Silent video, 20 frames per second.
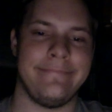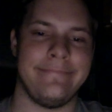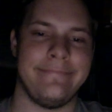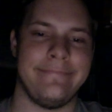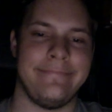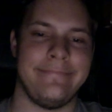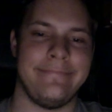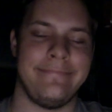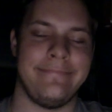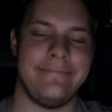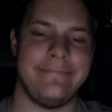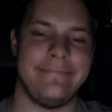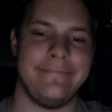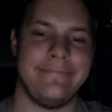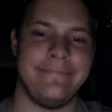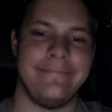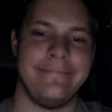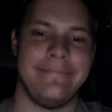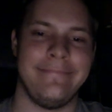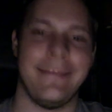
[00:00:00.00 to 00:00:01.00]

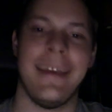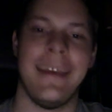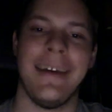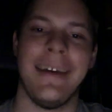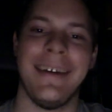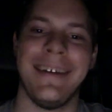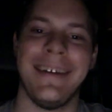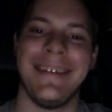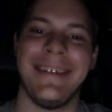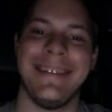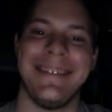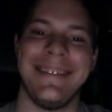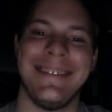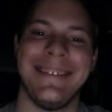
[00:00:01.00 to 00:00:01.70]
(no one is talking)